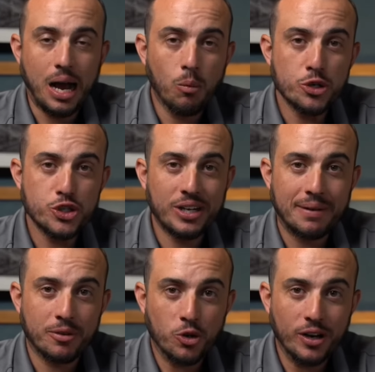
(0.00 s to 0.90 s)
I want you to
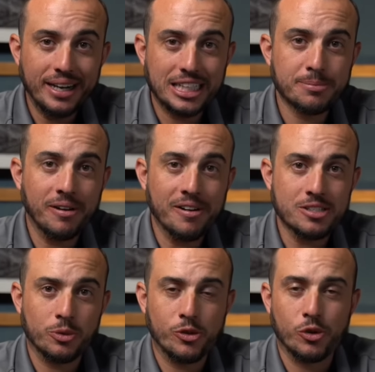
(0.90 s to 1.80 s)
have a great
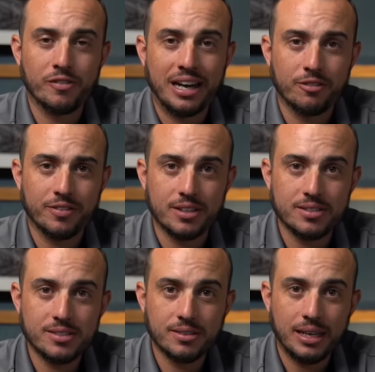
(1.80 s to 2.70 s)
experience with your new vinyl fence,